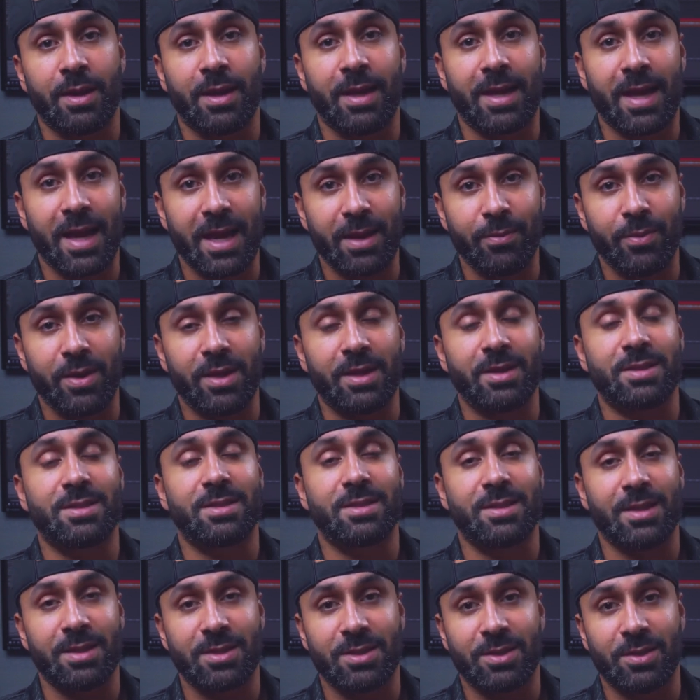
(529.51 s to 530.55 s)
gaming
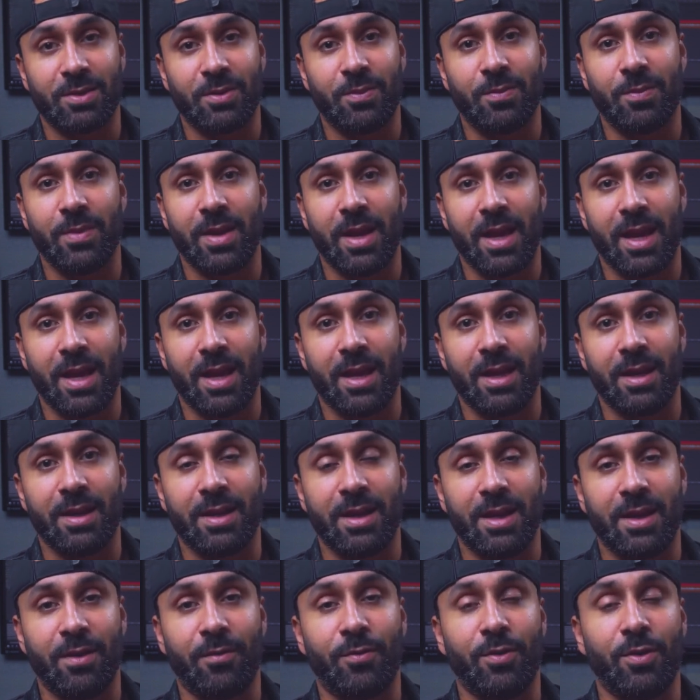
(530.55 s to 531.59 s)
system,
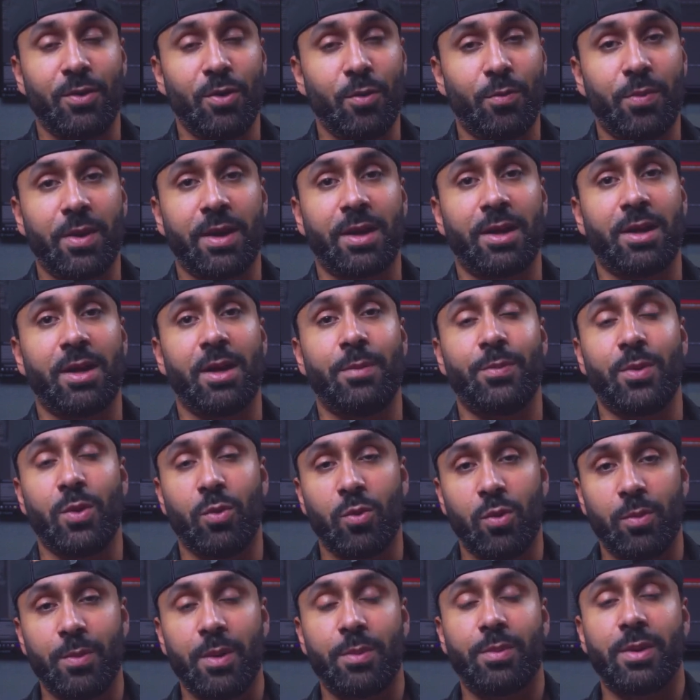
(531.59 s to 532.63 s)
and if you do pick it up, you
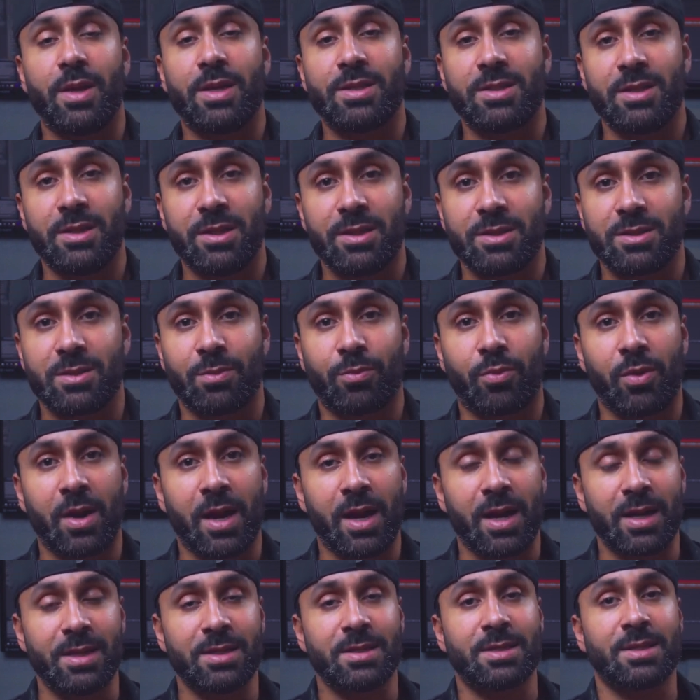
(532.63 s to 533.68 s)
will be pleasantly
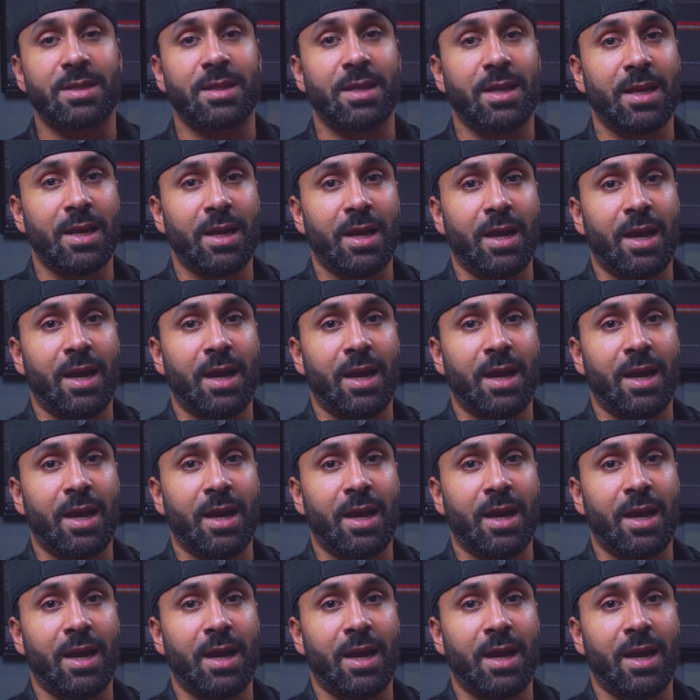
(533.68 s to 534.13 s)
surprised.